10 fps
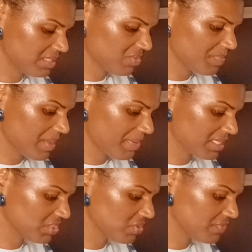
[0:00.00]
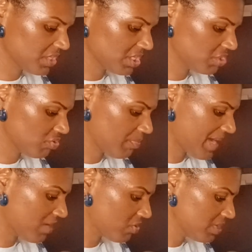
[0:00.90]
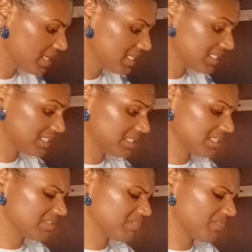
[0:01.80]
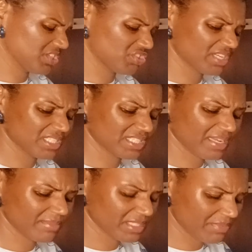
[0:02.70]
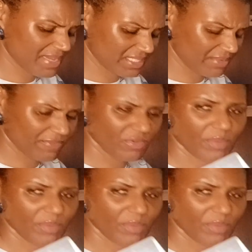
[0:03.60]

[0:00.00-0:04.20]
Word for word: could be a person you've turned your back on and this, this frustrates them. This makes them feel a